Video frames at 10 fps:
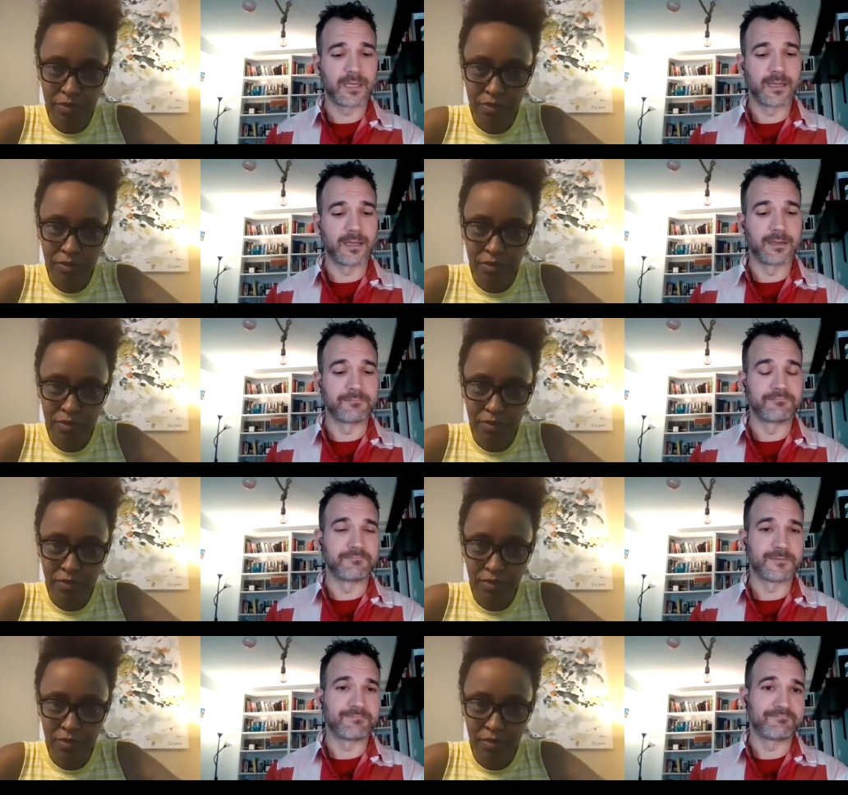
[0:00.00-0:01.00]

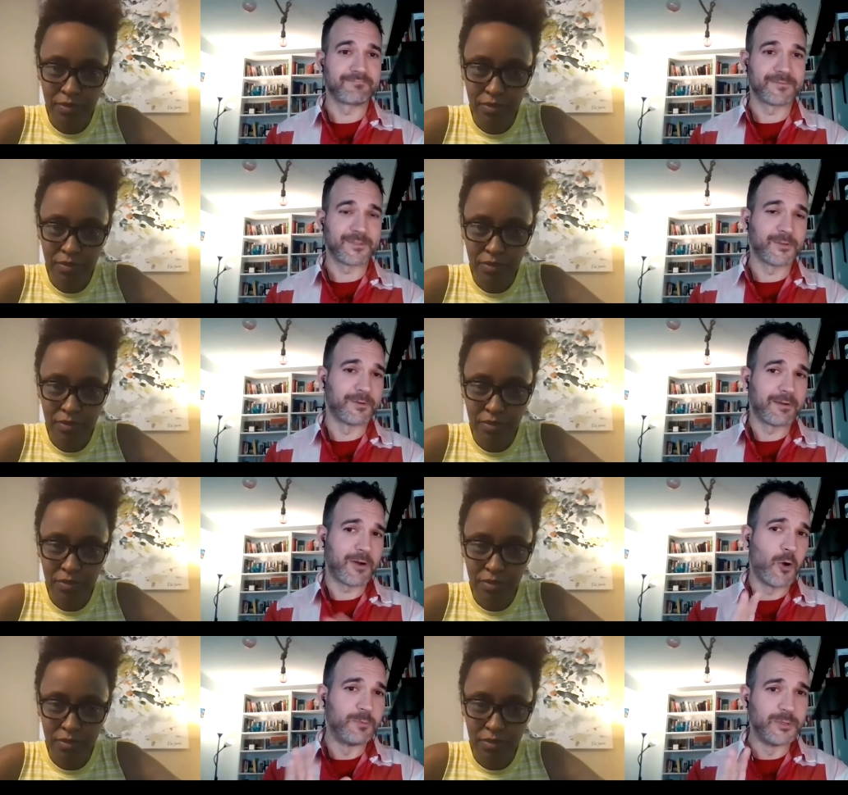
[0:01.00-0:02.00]
Speaker 1: Um, so I
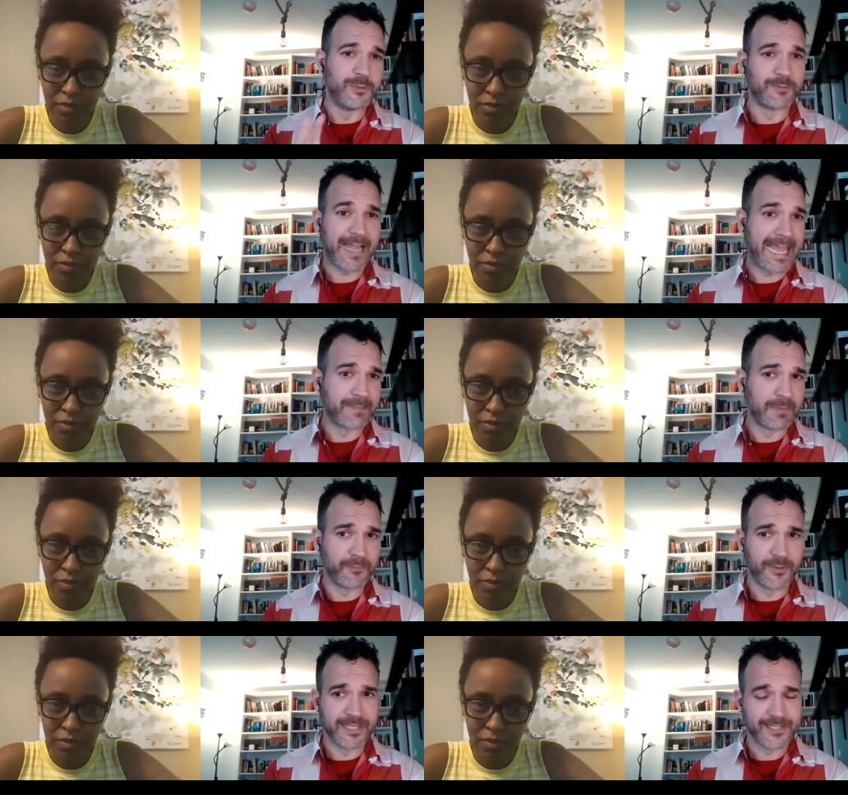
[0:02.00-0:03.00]
hope you don't hate me for